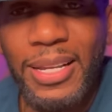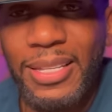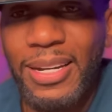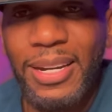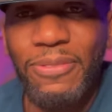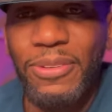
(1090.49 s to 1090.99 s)
I
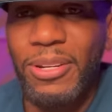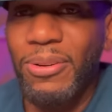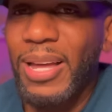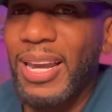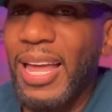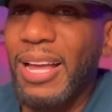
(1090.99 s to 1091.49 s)
think that video
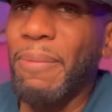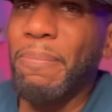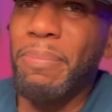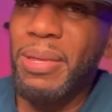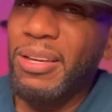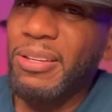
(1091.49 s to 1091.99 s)
got like a
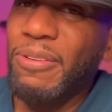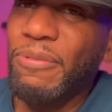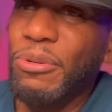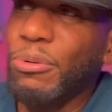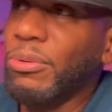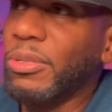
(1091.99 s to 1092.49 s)
million
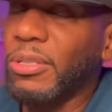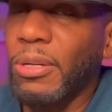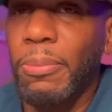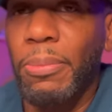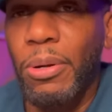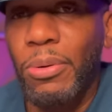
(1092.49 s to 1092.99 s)
views or
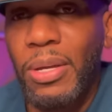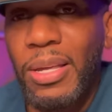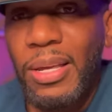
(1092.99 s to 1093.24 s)
something, bro.